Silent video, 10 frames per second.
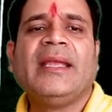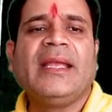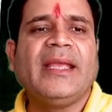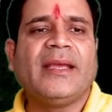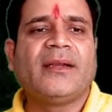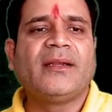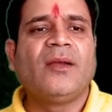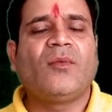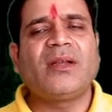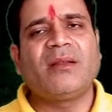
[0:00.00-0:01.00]
here,
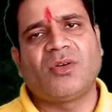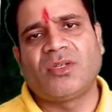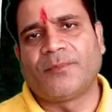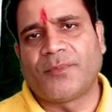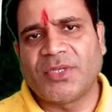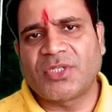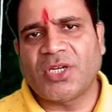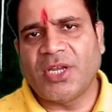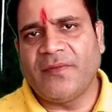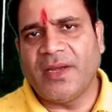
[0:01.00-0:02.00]
what about the
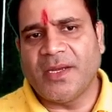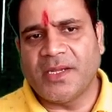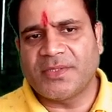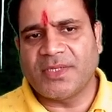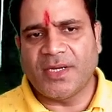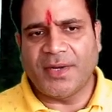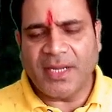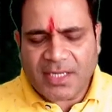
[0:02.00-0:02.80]
protista given in NCRT?